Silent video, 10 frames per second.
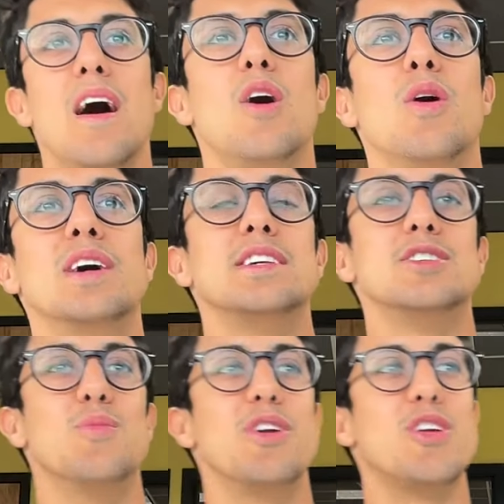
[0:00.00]
Oh, I see.
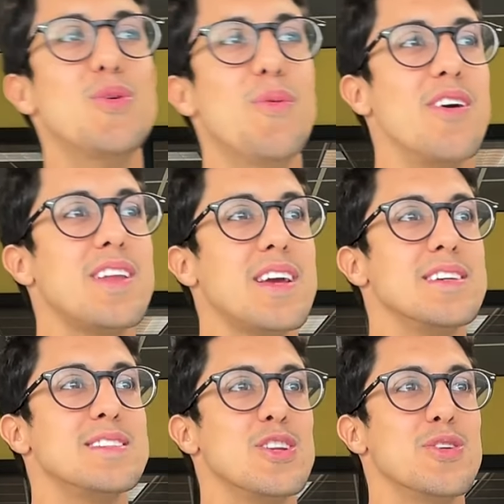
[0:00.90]
So what you want
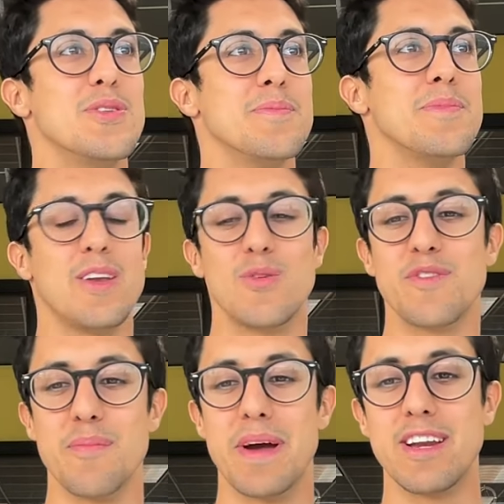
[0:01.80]
is, you know, I don't know
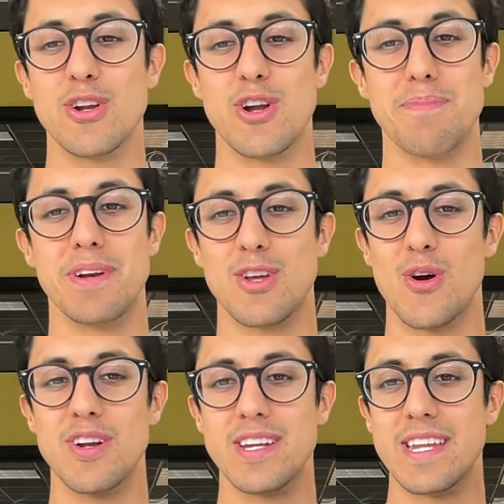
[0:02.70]
if you're married or not, but you're
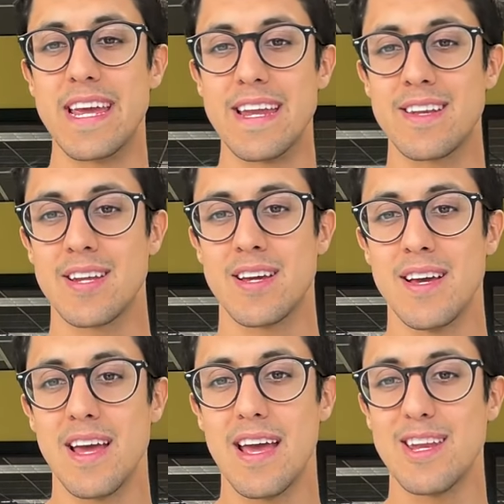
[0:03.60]
on a date
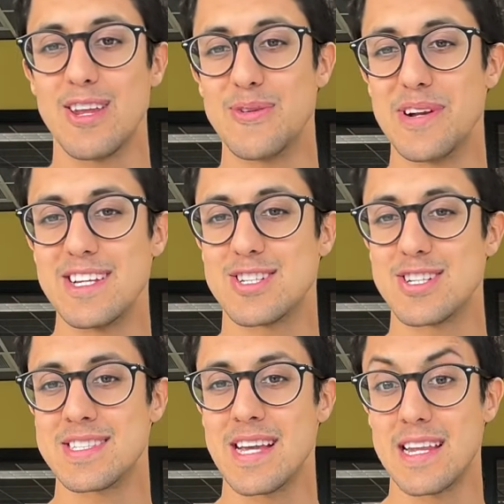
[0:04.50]
and you, Lee's
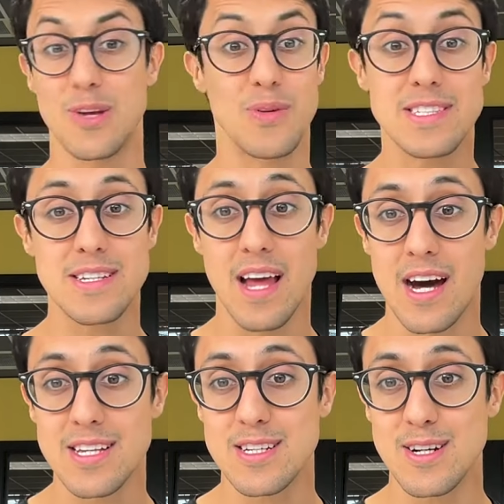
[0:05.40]
just telling you, listen,
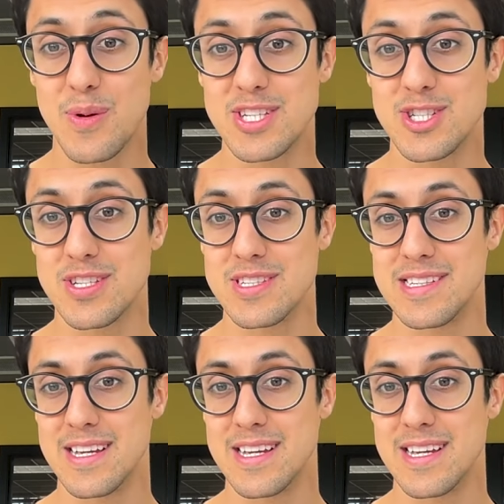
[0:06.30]
ask her questions.